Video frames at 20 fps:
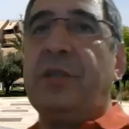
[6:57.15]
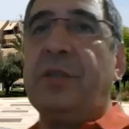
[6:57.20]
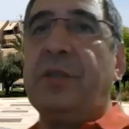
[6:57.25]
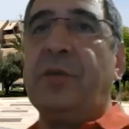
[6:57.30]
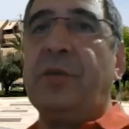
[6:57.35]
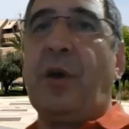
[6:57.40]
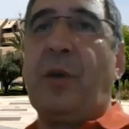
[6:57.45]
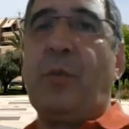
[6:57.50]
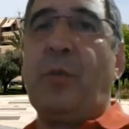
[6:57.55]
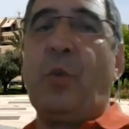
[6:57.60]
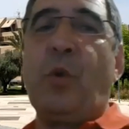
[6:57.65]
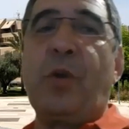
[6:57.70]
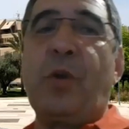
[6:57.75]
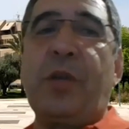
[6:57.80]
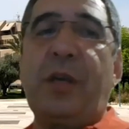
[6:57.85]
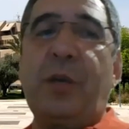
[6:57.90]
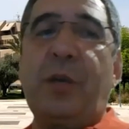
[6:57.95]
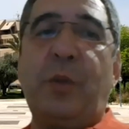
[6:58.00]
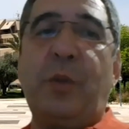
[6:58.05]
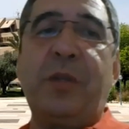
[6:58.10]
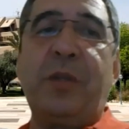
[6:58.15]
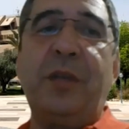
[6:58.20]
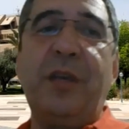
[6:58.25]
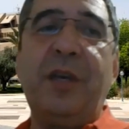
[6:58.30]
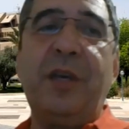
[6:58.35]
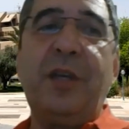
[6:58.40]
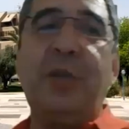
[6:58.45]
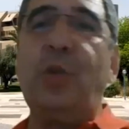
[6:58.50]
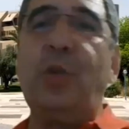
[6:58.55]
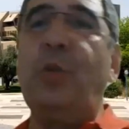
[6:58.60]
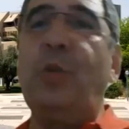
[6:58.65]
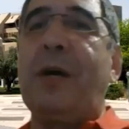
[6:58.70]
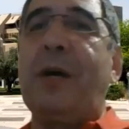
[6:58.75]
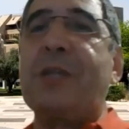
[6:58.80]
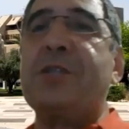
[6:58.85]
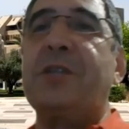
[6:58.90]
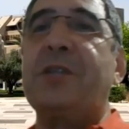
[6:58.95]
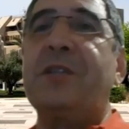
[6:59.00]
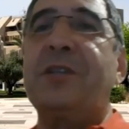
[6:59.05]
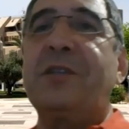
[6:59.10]
You know, I'm working with two
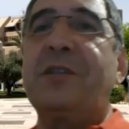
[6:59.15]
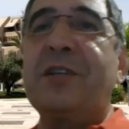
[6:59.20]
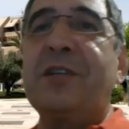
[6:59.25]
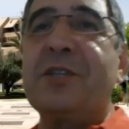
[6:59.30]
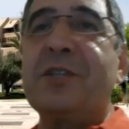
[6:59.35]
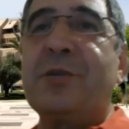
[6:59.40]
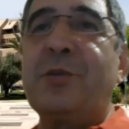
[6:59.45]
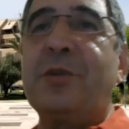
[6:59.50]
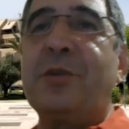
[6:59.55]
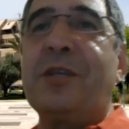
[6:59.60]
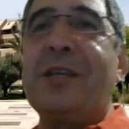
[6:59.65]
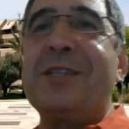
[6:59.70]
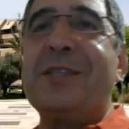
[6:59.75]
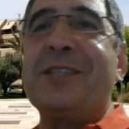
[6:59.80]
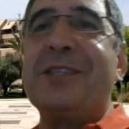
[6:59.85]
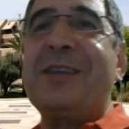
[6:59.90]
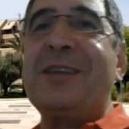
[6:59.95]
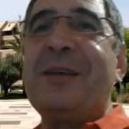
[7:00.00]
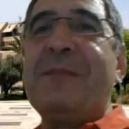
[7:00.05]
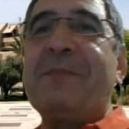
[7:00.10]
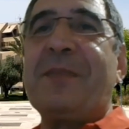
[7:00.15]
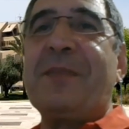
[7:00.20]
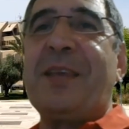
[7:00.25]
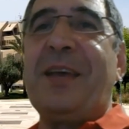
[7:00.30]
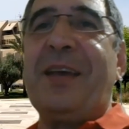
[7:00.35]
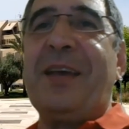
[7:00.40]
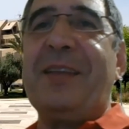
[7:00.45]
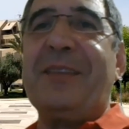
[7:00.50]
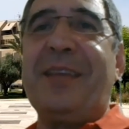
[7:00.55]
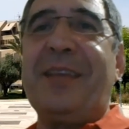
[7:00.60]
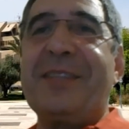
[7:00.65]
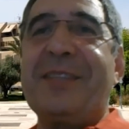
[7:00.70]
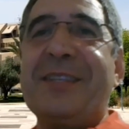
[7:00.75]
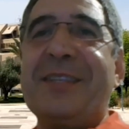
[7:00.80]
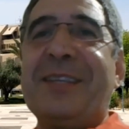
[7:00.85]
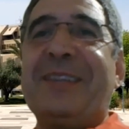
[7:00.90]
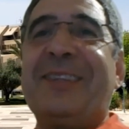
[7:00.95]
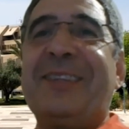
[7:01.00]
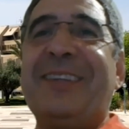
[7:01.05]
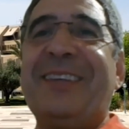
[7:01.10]
master degree students and that's it.